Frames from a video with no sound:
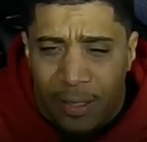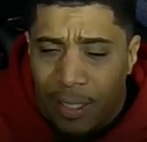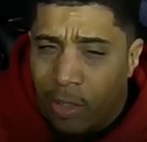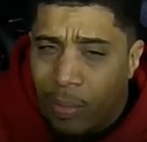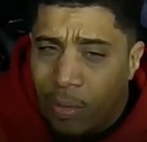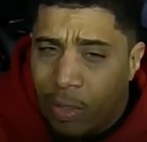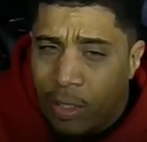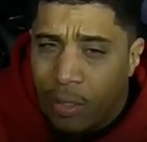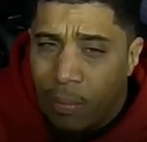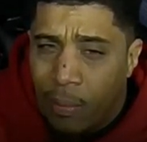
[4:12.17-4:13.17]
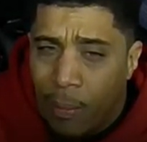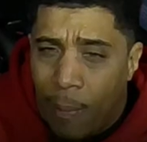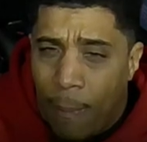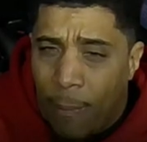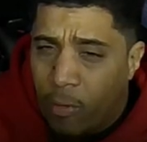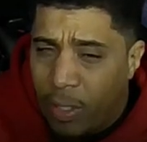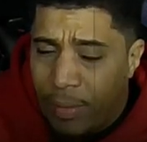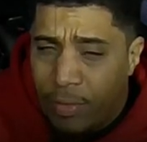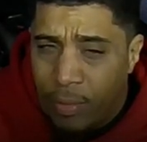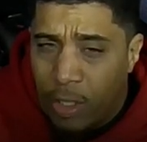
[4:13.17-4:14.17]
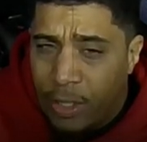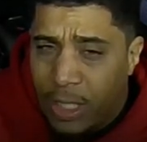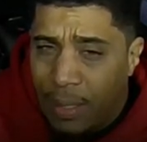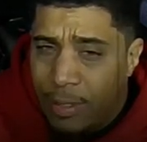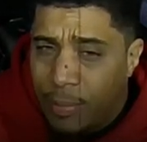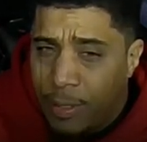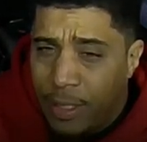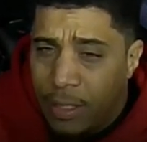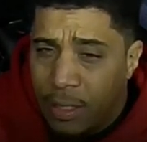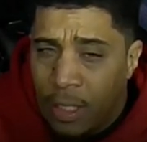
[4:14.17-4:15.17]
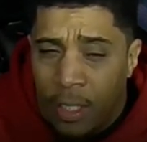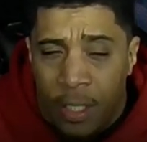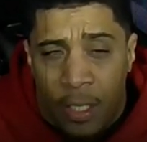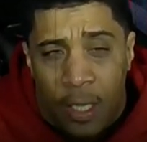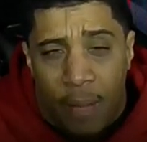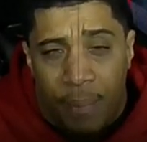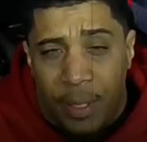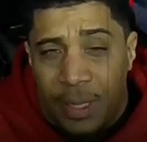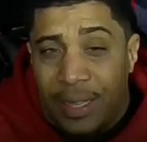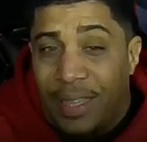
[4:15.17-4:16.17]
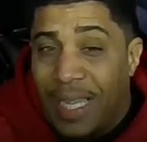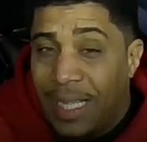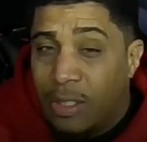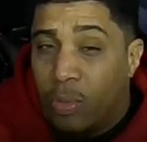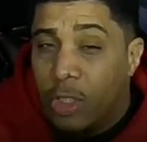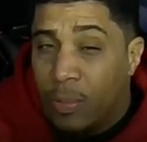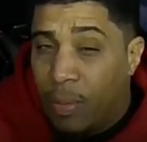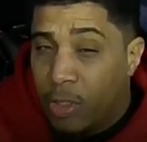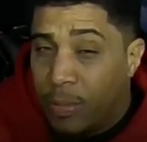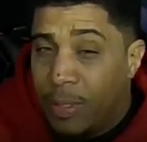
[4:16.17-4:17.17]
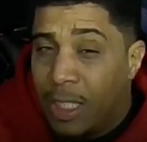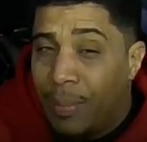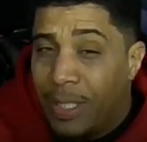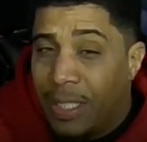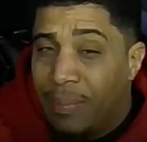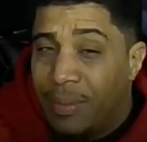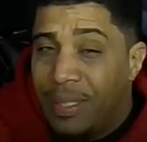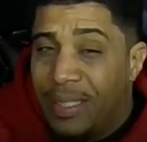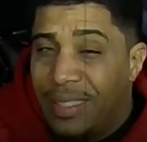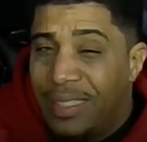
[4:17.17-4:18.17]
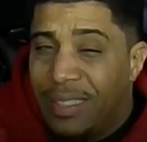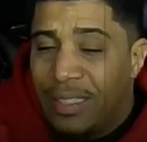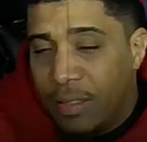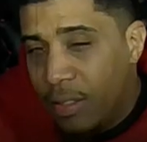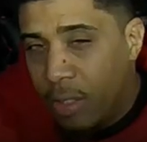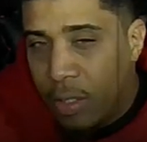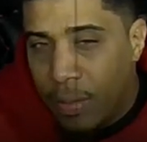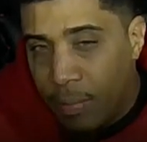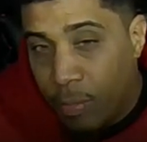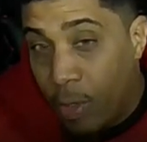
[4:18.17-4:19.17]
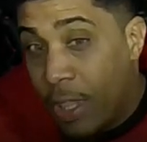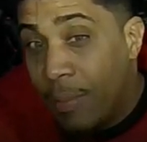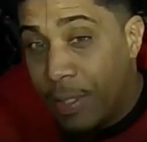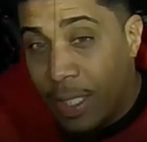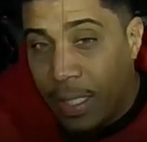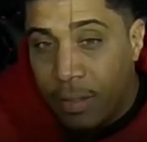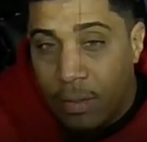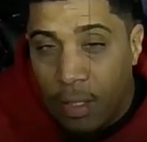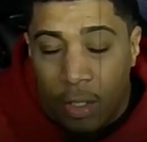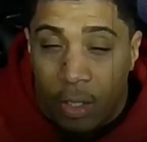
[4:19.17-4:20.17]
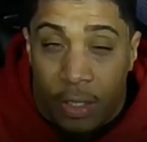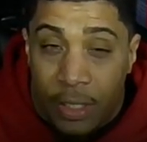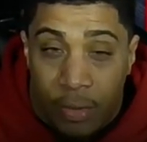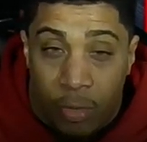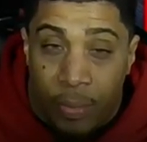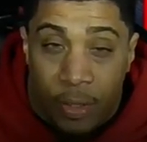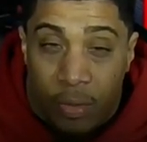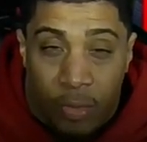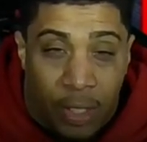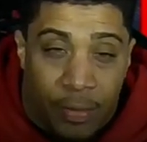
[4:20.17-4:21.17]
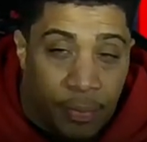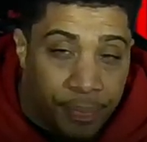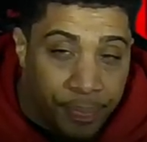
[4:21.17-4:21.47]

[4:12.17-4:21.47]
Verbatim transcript: Could be wrong. Correct me if I'm wrong in the comments, please. But that's what's supposed to be coming up, you know, with him in that or her in that Rupert, whatever.